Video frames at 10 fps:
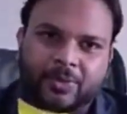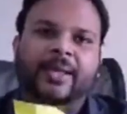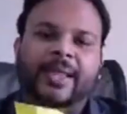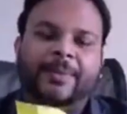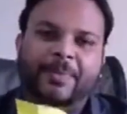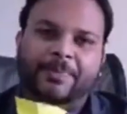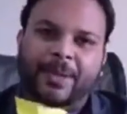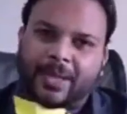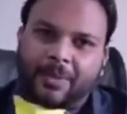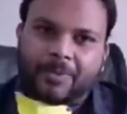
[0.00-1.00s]
that
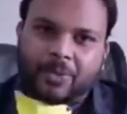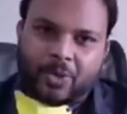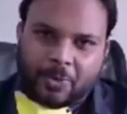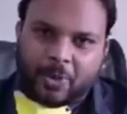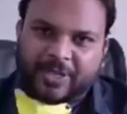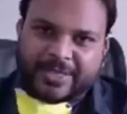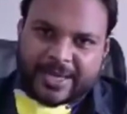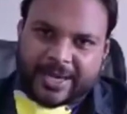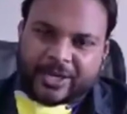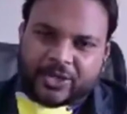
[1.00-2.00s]
people come to know about these
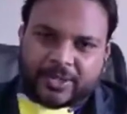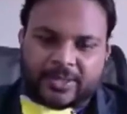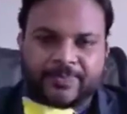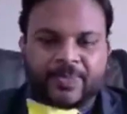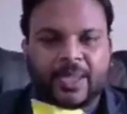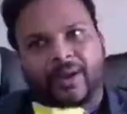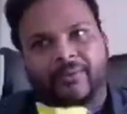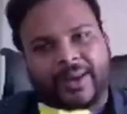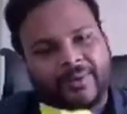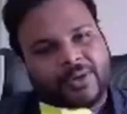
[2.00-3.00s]
conditions.
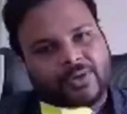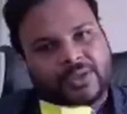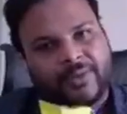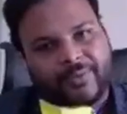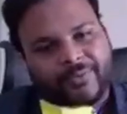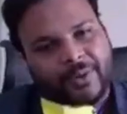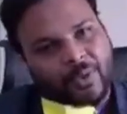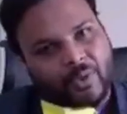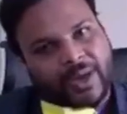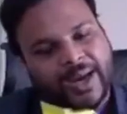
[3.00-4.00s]
Whenever you suffer from
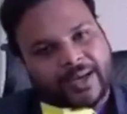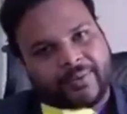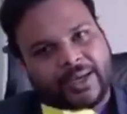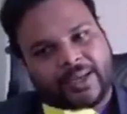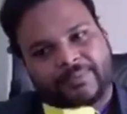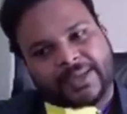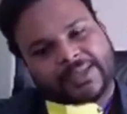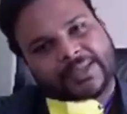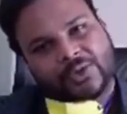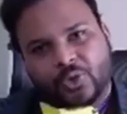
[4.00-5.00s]
overactivity,
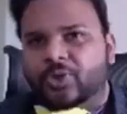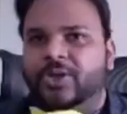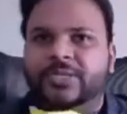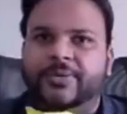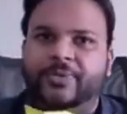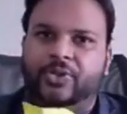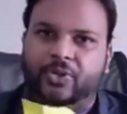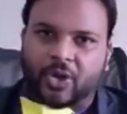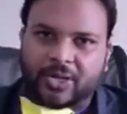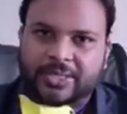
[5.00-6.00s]
please show yourself to a
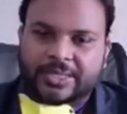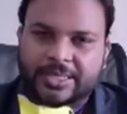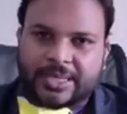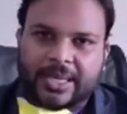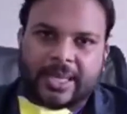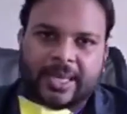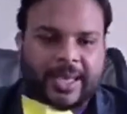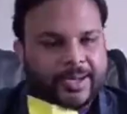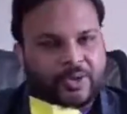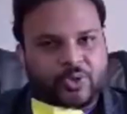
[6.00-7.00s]
urologist
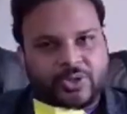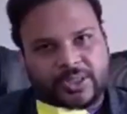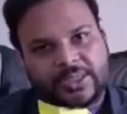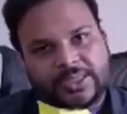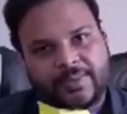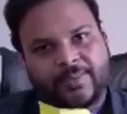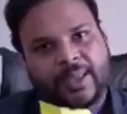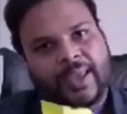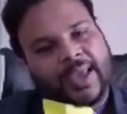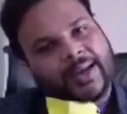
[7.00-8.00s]
and a urosurgeon
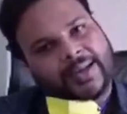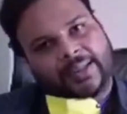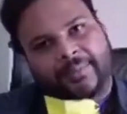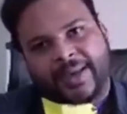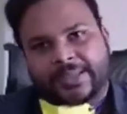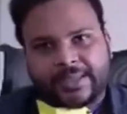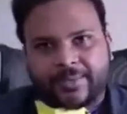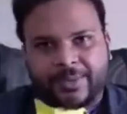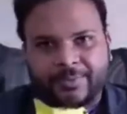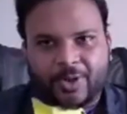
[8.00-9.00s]
and take the best
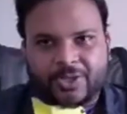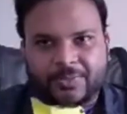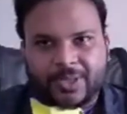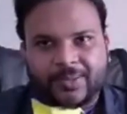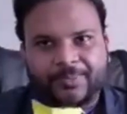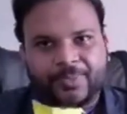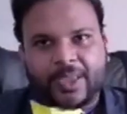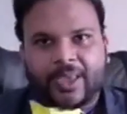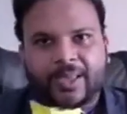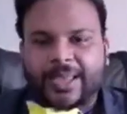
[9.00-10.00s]
treatment possible.
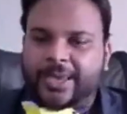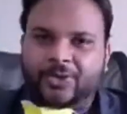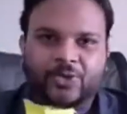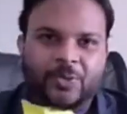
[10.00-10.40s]
Thank you so